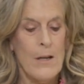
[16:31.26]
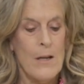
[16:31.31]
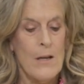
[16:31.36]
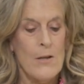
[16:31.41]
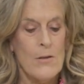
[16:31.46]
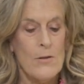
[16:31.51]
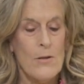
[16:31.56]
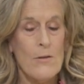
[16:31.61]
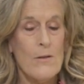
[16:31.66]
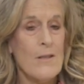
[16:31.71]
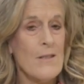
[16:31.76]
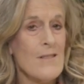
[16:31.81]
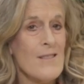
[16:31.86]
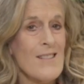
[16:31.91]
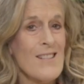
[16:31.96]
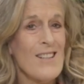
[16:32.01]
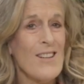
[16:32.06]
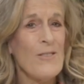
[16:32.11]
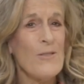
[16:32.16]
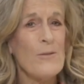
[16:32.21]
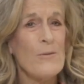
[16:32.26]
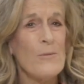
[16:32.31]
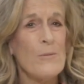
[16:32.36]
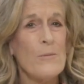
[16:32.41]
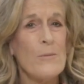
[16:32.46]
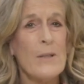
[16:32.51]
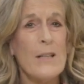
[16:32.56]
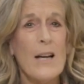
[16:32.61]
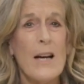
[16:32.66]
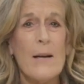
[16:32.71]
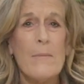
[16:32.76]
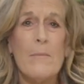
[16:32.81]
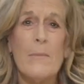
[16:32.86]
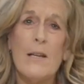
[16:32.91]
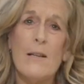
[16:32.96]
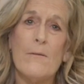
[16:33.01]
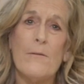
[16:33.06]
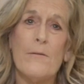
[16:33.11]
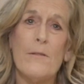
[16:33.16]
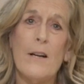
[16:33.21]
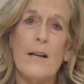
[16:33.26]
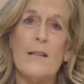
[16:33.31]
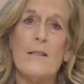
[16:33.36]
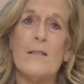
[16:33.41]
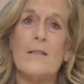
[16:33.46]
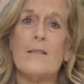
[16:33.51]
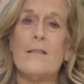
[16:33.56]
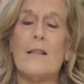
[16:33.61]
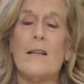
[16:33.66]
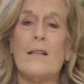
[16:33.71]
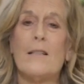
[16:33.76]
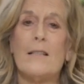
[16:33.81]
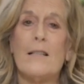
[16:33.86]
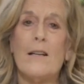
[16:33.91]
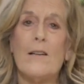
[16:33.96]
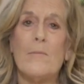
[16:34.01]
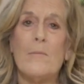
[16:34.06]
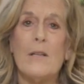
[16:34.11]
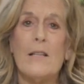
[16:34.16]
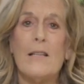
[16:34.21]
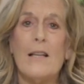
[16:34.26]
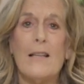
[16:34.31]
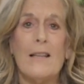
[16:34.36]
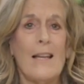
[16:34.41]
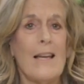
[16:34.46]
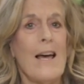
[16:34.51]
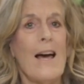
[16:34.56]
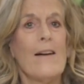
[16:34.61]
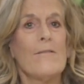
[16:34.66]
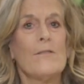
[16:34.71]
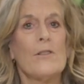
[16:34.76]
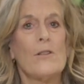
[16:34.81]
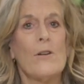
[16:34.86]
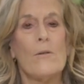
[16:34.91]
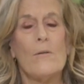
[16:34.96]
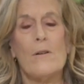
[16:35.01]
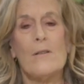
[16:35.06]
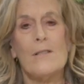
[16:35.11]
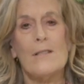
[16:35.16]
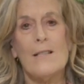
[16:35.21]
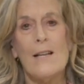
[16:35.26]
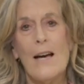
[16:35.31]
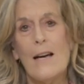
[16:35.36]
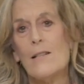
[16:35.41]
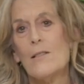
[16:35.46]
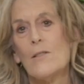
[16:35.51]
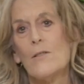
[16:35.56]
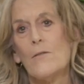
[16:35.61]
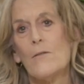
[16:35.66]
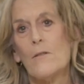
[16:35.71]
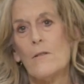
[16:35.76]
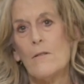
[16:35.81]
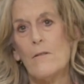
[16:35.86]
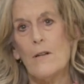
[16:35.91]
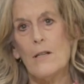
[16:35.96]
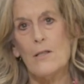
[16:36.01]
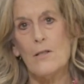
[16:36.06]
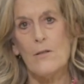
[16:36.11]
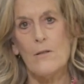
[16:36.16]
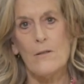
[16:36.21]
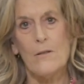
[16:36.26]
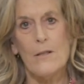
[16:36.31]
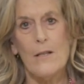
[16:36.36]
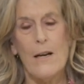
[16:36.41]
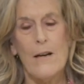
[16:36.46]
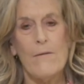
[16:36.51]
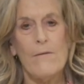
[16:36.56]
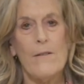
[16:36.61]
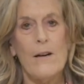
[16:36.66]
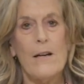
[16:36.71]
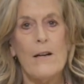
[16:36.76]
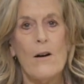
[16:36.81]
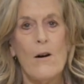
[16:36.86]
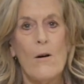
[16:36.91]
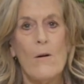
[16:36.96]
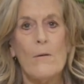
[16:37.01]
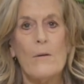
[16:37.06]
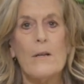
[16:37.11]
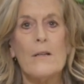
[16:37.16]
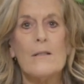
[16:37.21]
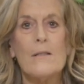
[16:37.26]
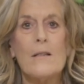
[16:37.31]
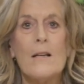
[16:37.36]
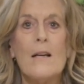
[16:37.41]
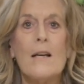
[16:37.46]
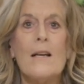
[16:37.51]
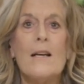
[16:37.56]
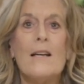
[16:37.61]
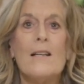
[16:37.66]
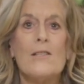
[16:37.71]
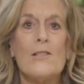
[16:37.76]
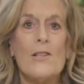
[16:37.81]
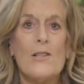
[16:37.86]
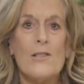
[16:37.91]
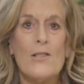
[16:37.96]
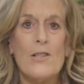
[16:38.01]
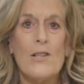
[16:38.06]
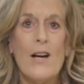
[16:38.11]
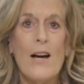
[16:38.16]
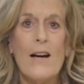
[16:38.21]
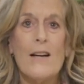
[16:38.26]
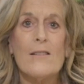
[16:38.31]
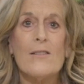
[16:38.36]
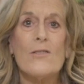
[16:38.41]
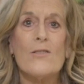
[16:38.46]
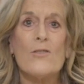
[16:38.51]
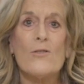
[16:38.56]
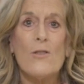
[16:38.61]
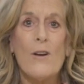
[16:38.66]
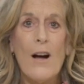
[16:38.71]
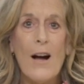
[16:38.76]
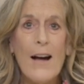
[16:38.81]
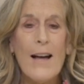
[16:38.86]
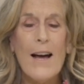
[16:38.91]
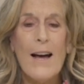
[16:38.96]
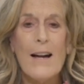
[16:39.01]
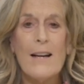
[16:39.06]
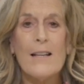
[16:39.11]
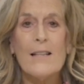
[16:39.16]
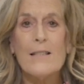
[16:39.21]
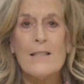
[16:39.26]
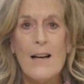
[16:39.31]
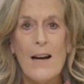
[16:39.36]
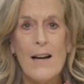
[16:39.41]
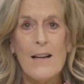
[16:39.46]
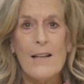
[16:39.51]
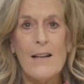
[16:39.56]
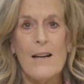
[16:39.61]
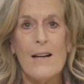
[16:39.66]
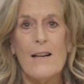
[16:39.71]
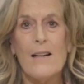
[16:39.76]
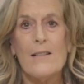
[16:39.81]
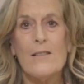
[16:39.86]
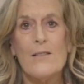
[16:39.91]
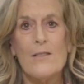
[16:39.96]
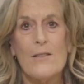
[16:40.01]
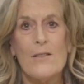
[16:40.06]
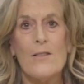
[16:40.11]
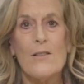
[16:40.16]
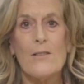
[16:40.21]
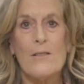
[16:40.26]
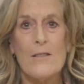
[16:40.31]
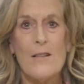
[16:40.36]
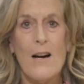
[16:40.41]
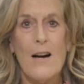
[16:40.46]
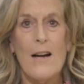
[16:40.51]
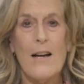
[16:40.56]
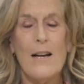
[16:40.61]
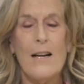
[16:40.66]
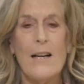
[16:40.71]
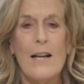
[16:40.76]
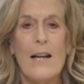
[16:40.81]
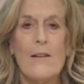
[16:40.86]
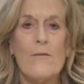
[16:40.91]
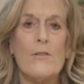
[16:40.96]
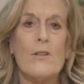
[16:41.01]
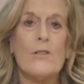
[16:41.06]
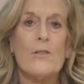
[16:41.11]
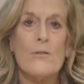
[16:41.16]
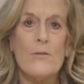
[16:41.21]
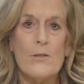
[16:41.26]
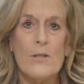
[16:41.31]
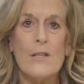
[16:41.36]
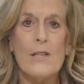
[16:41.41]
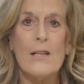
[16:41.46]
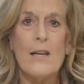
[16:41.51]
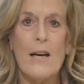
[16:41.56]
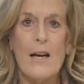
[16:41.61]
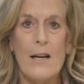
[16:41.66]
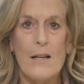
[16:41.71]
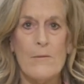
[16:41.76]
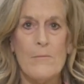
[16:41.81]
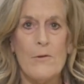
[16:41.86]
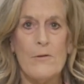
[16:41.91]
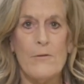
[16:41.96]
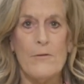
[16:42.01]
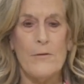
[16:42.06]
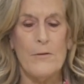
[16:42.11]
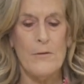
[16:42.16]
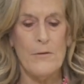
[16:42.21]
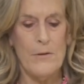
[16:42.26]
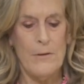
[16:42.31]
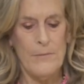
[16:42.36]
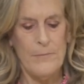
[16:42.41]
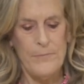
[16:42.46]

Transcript: So, you know, when I meet friends that tell me that they have to go on statins for the rest of their life, I always suggest try adding daikon to your diet and reducing animal food.